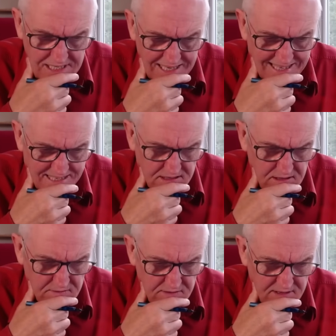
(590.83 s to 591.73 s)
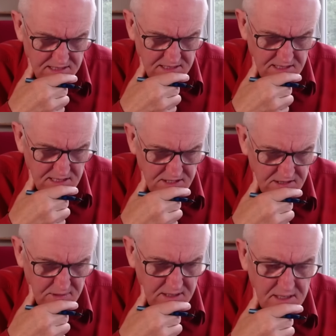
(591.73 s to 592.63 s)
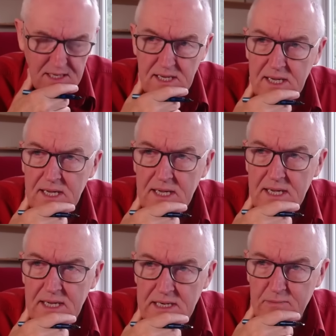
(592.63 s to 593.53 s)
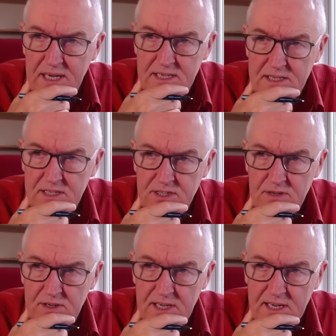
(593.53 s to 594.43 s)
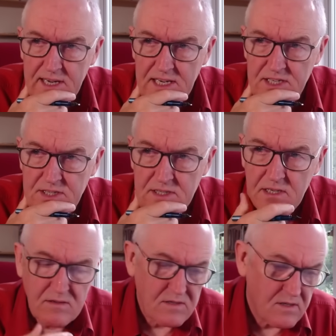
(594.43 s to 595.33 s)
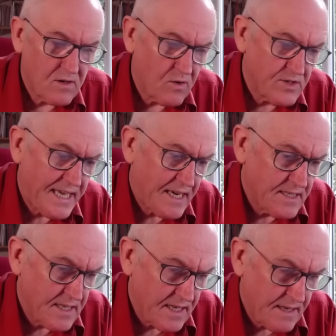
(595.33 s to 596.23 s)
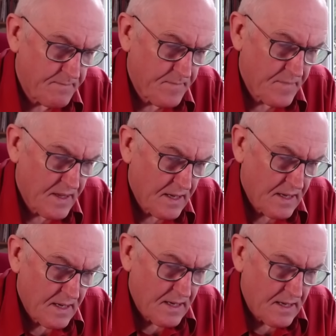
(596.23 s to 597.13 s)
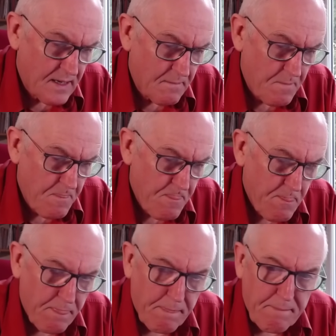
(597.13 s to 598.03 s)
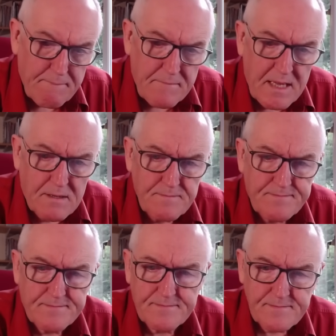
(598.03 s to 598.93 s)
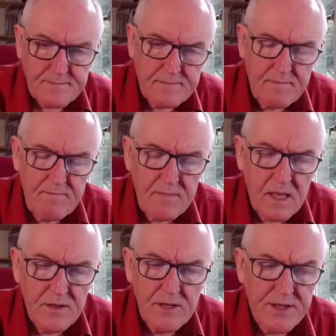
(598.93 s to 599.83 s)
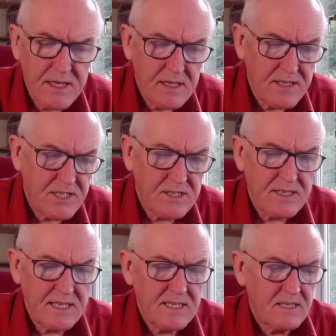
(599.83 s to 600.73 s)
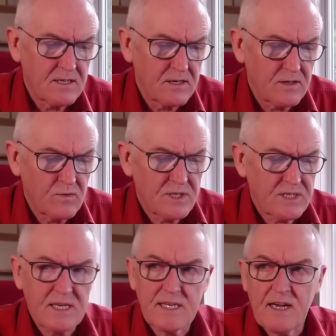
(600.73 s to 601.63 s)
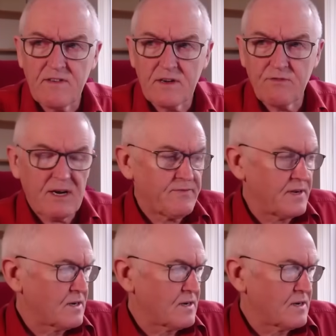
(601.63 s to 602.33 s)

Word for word: linked to COVID vaccination by independent adjudication. So there's causality here. Um, now, the other thing that this study did do was it gave a graphic,